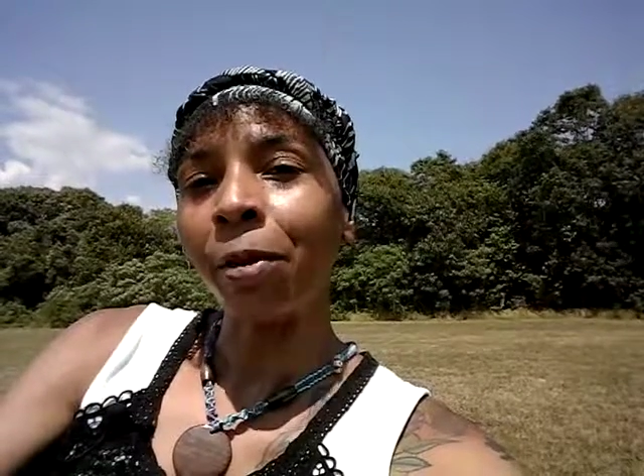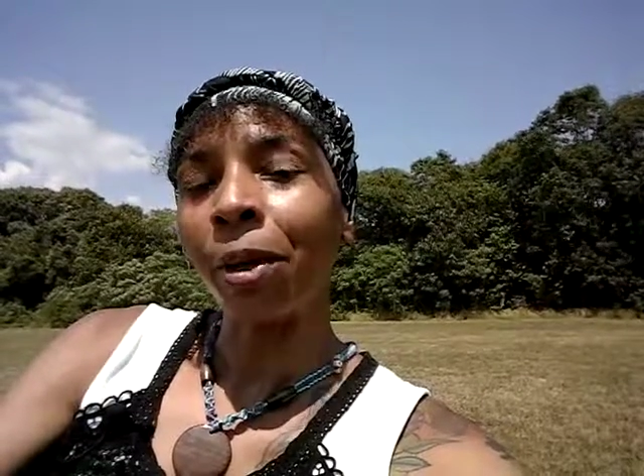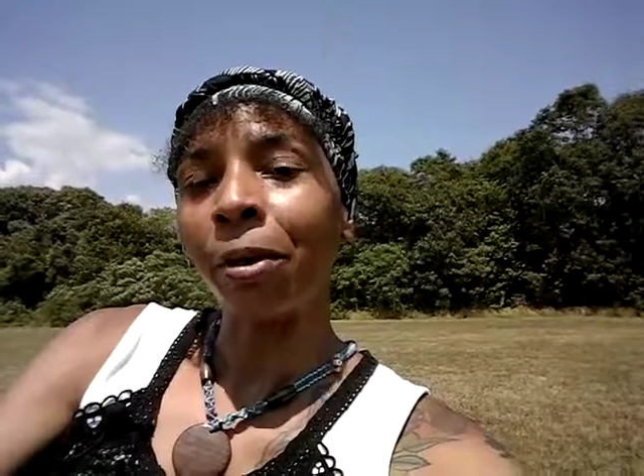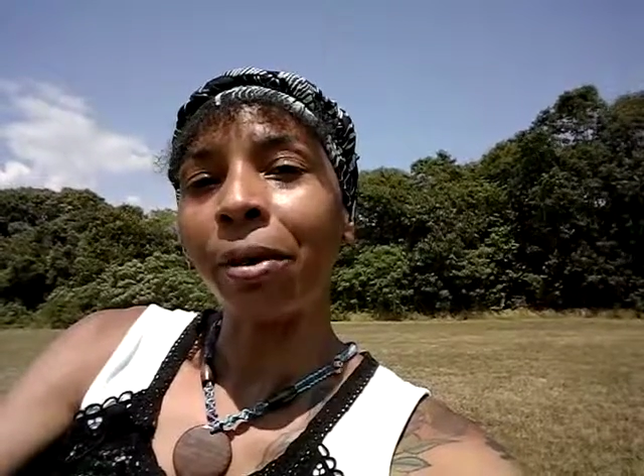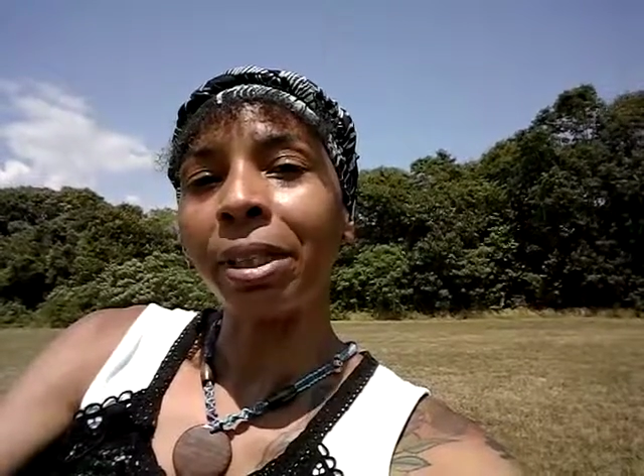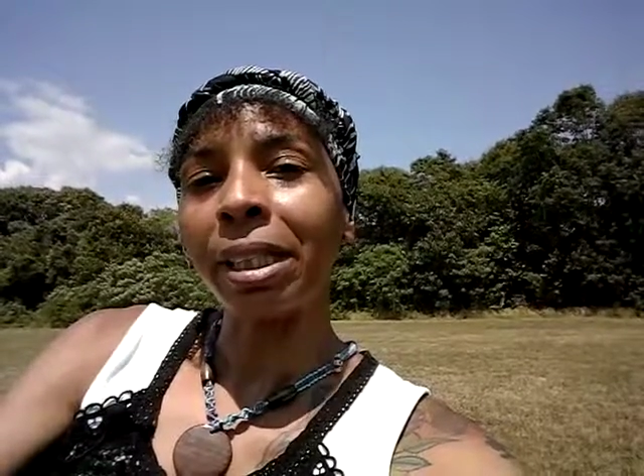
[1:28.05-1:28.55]

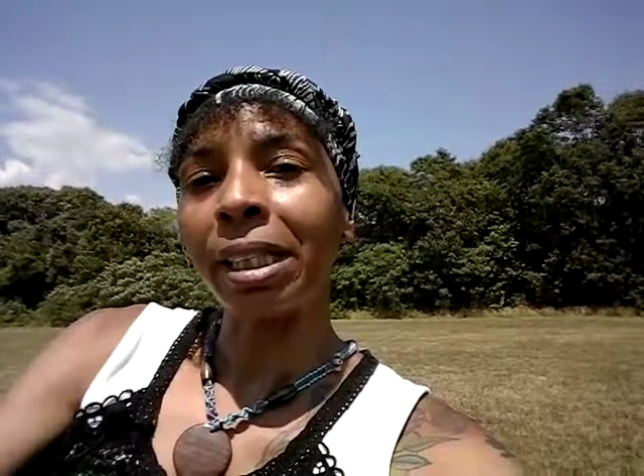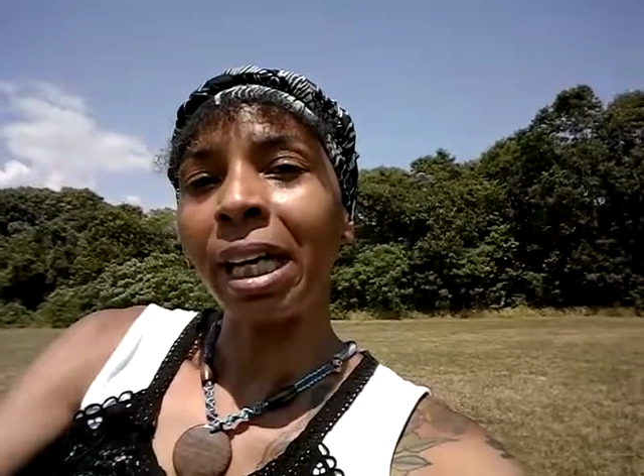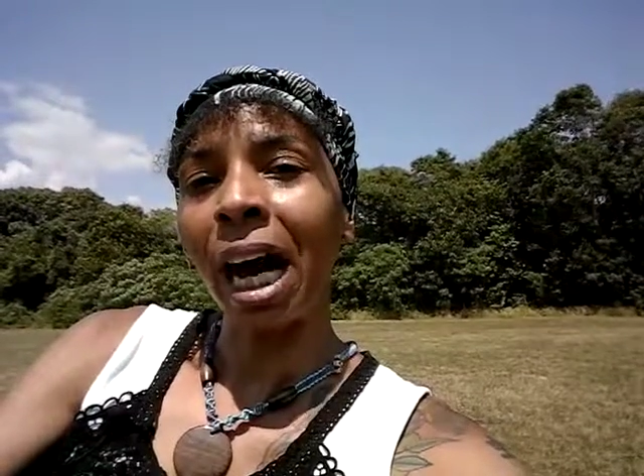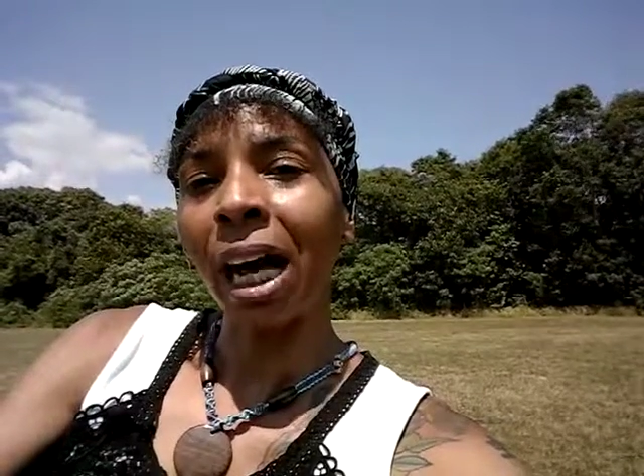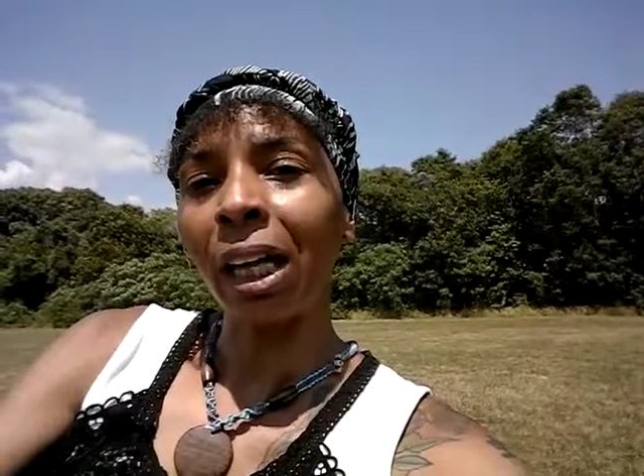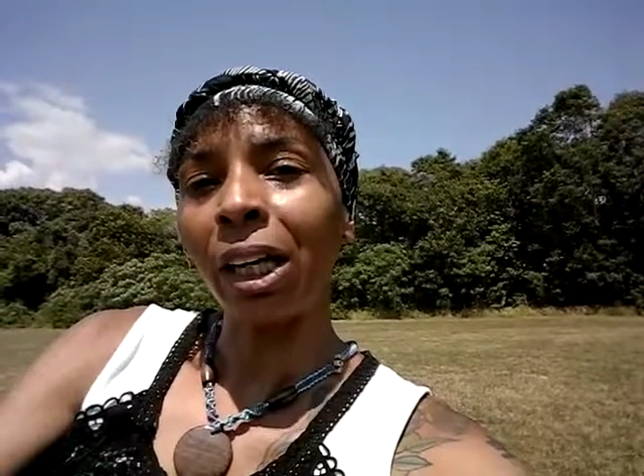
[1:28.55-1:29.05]
whether it's
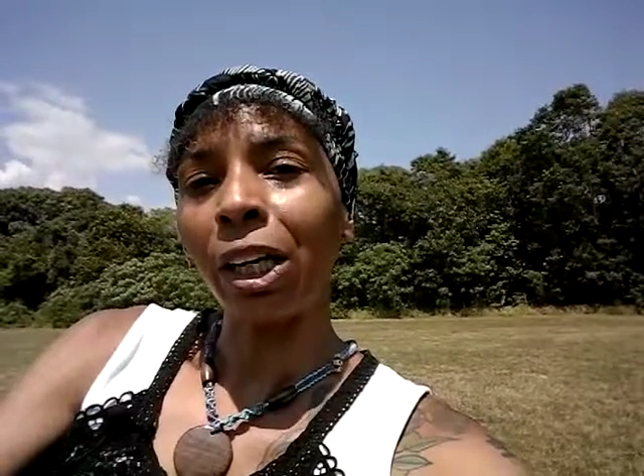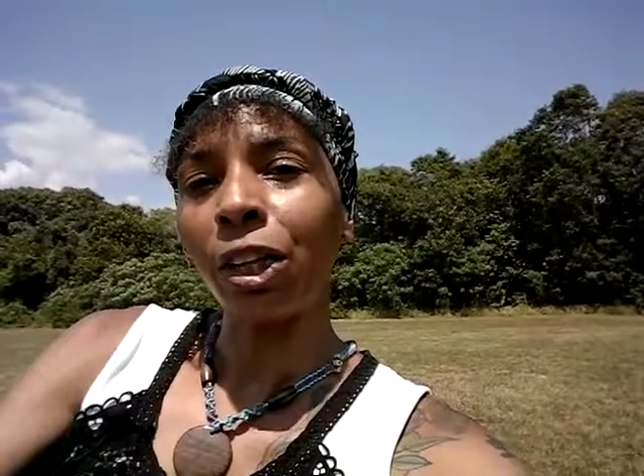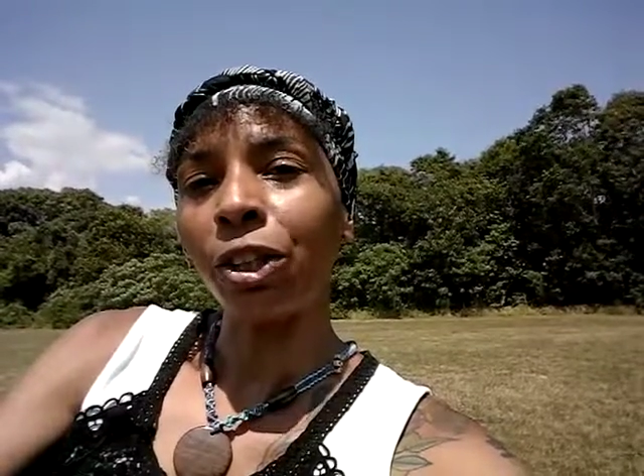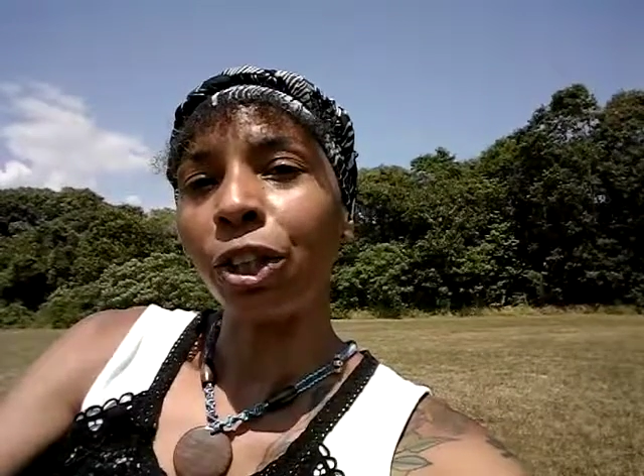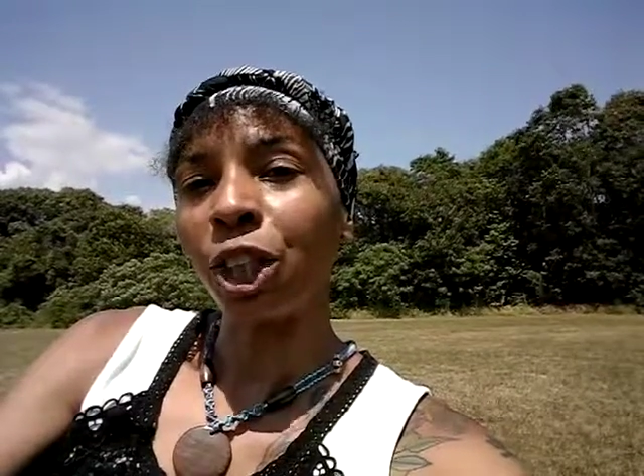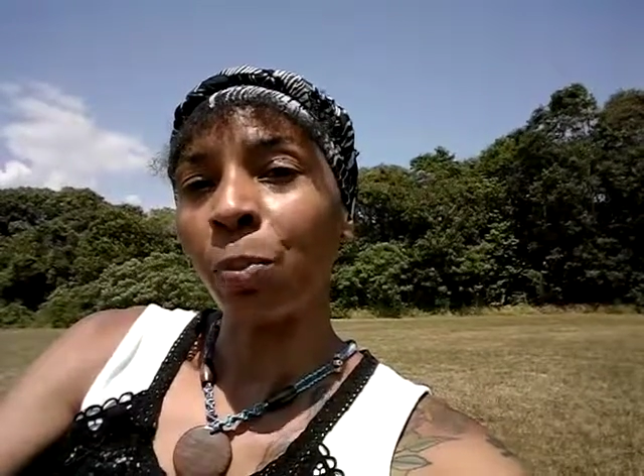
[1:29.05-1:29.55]

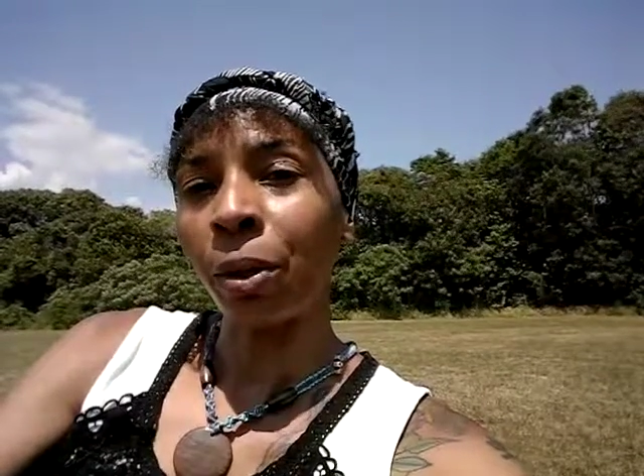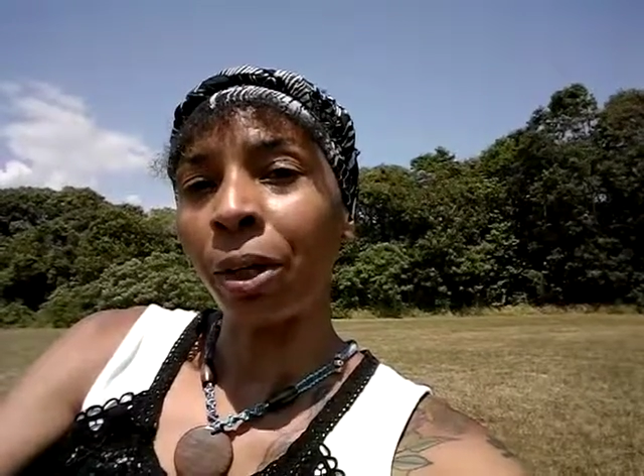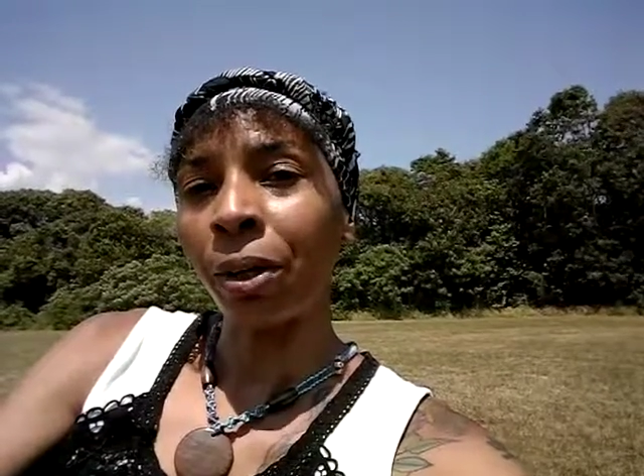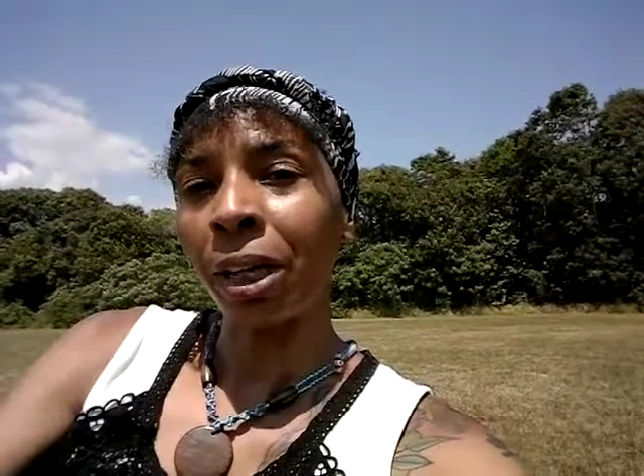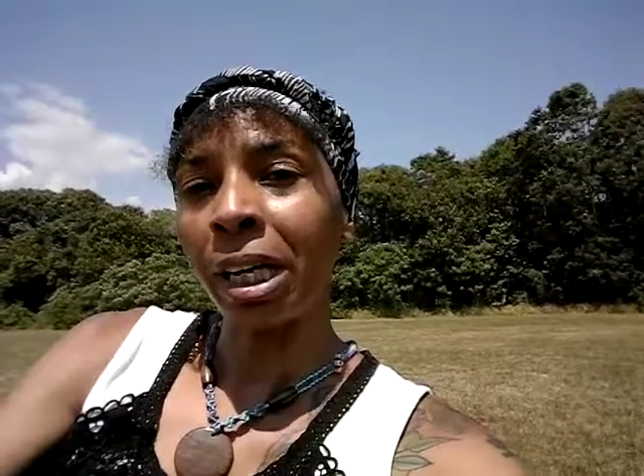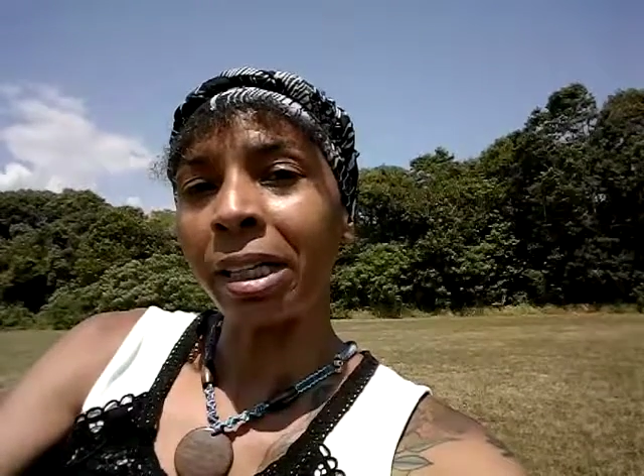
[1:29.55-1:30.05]
knowledge,
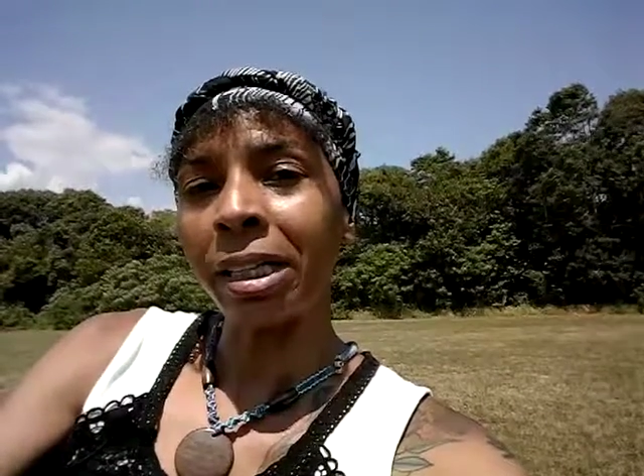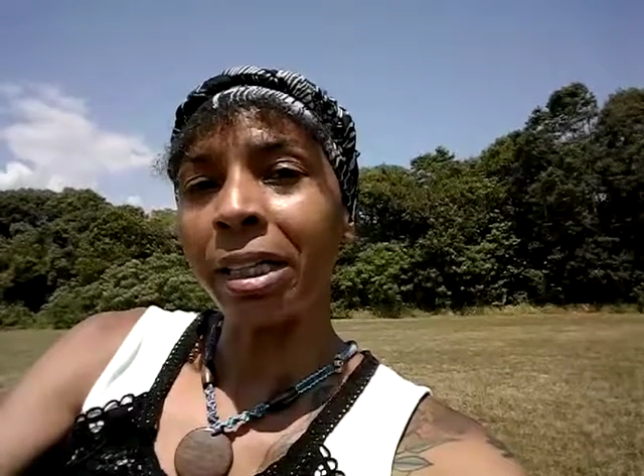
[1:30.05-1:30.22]
experience,